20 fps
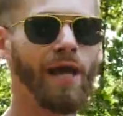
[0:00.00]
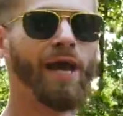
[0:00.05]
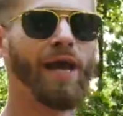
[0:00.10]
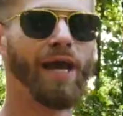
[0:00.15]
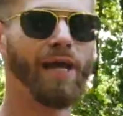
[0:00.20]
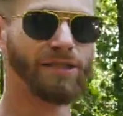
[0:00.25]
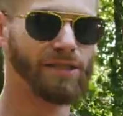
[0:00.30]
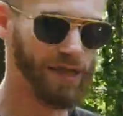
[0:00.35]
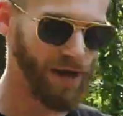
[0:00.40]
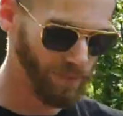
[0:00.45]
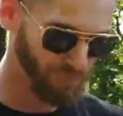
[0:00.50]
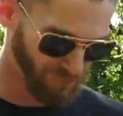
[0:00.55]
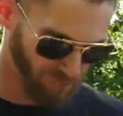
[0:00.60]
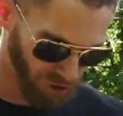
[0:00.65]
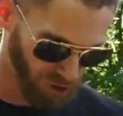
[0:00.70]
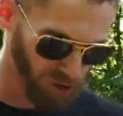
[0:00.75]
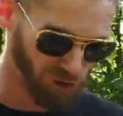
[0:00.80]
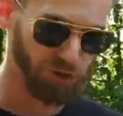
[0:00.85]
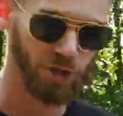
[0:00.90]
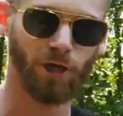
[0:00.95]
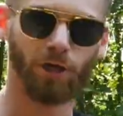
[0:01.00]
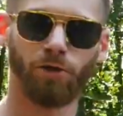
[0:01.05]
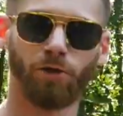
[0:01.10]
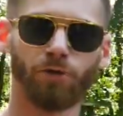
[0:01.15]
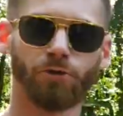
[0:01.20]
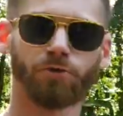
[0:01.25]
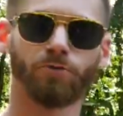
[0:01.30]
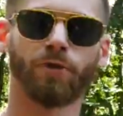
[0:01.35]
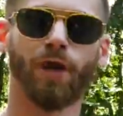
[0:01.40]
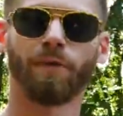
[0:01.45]
except for your
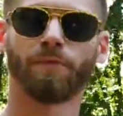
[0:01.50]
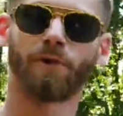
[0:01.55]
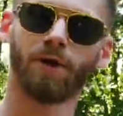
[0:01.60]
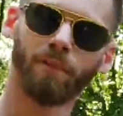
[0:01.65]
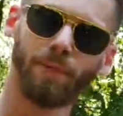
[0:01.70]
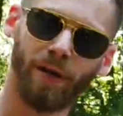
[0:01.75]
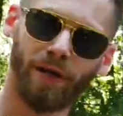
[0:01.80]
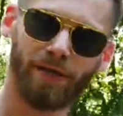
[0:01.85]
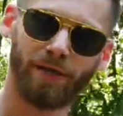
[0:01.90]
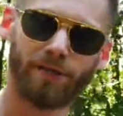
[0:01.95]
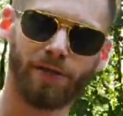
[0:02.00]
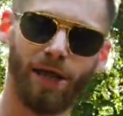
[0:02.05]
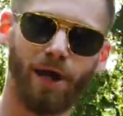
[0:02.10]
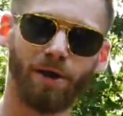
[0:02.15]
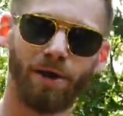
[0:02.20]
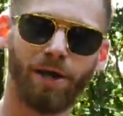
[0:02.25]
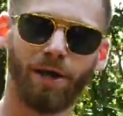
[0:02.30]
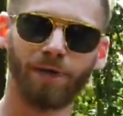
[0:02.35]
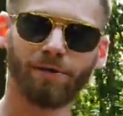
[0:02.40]
genitals whenever you're appendix carrying.